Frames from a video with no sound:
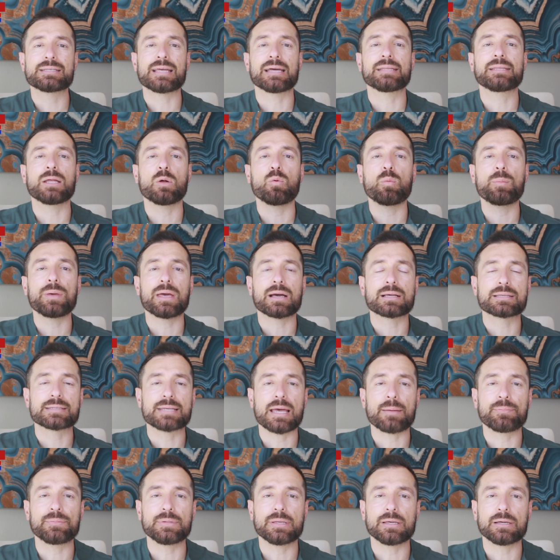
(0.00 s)
is that they will be
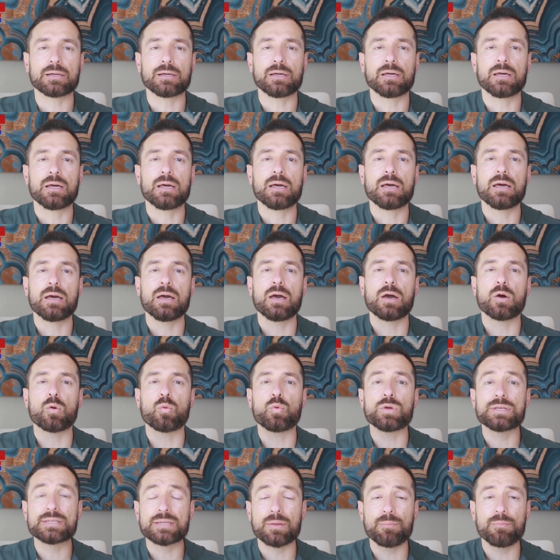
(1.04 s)
accepting
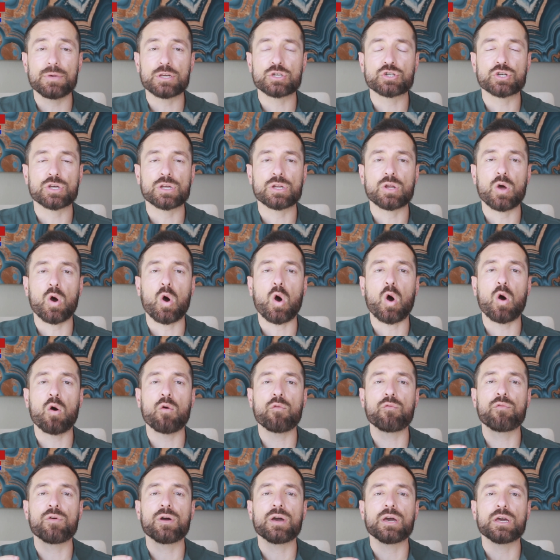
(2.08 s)
resubmission
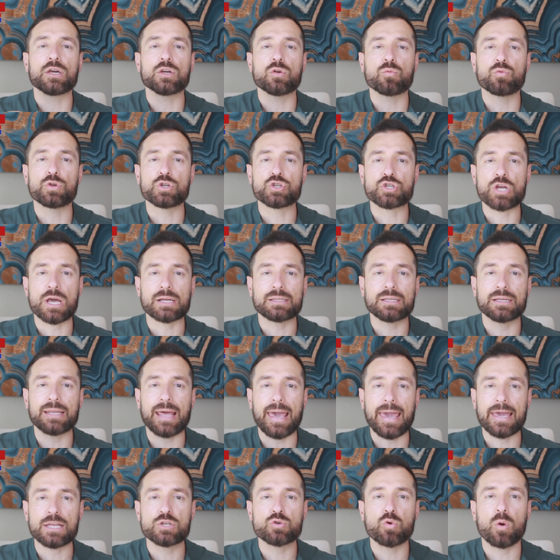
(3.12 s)
of
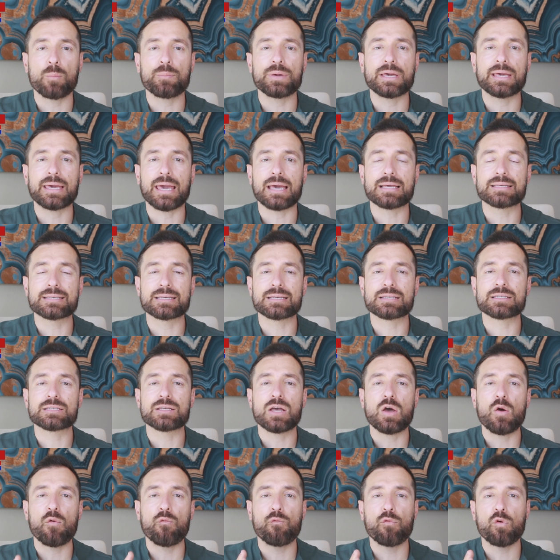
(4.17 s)
rejected H-1B
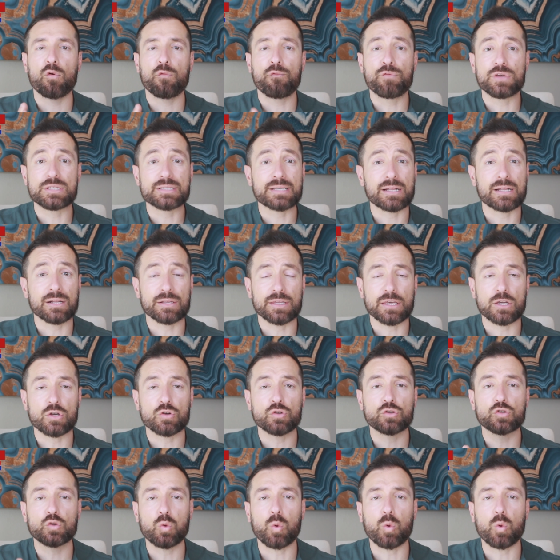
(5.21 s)
cases for fiscal year